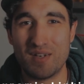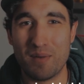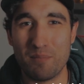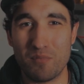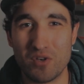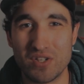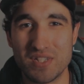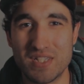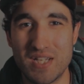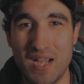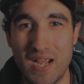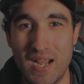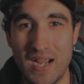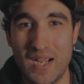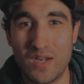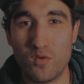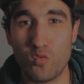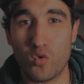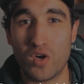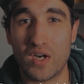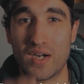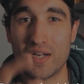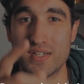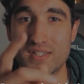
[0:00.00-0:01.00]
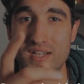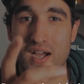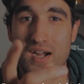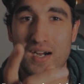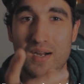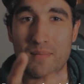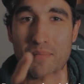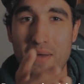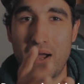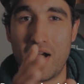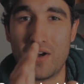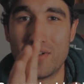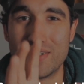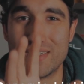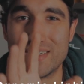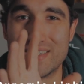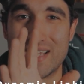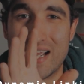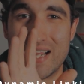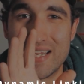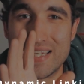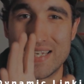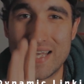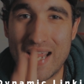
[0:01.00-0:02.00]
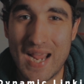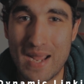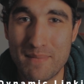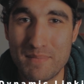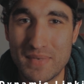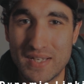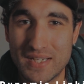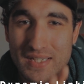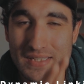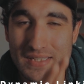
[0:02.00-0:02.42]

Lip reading: number 10, we're going to talk about dynamic